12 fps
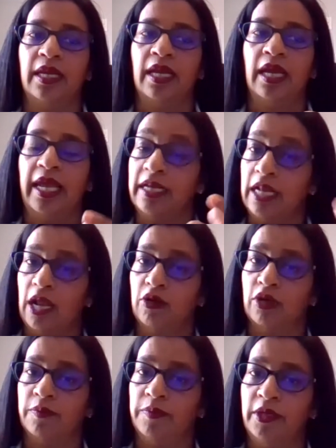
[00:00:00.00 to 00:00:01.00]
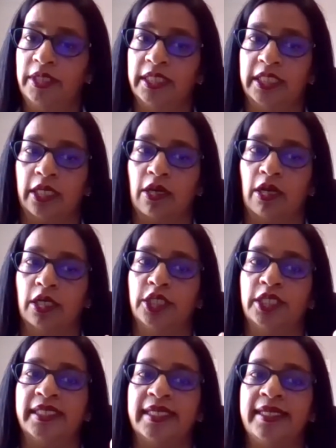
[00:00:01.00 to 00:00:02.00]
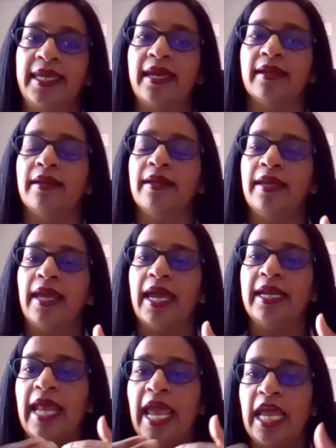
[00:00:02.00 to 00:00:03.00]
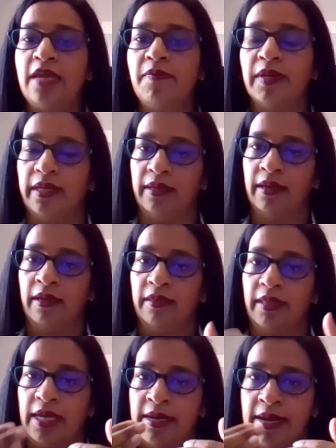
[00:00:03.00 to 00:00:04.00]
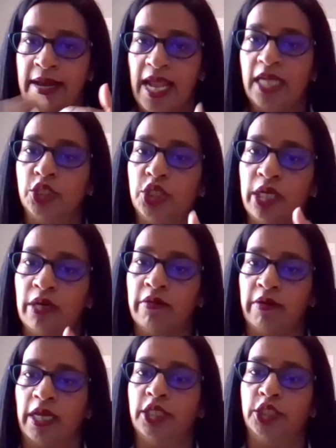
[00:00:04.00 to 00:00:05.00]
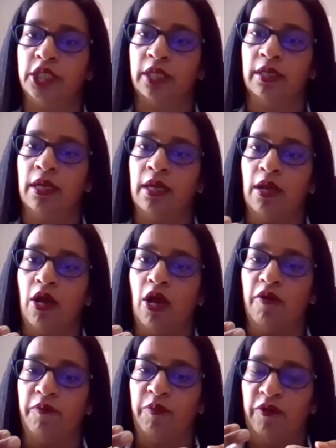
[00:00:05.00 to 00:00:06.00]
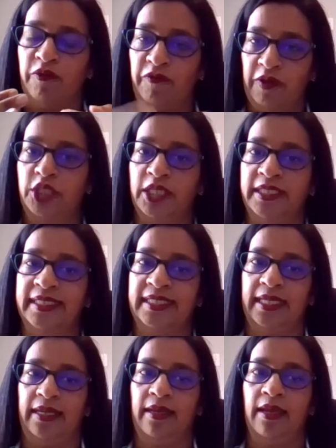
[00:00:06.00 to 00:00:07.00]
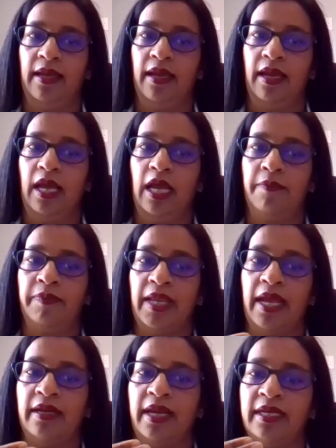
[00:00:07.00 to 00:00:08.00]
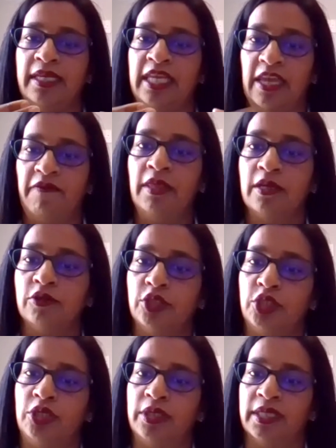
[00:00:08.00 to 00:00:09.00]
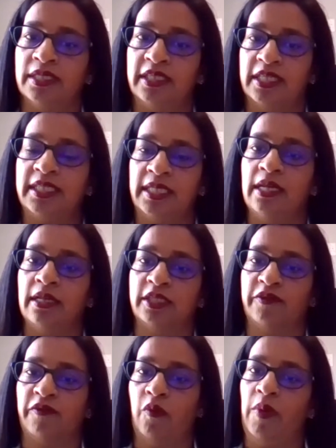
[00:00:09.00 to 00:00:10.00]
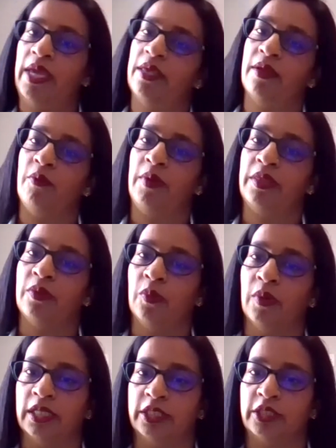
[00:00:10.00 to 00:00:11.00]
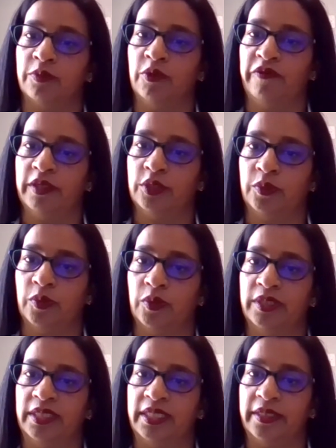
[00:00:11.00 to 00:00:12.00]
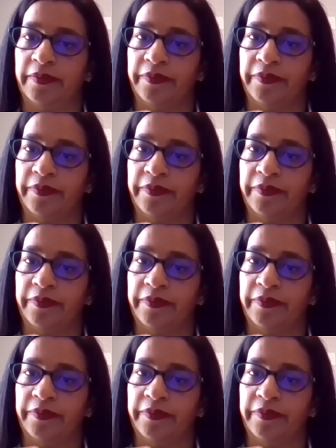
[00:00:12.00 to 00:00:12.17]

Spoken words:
and cloud computing technologies, again, enabling that next generation of proficiency and giving those students the skills for where the world's moving towards.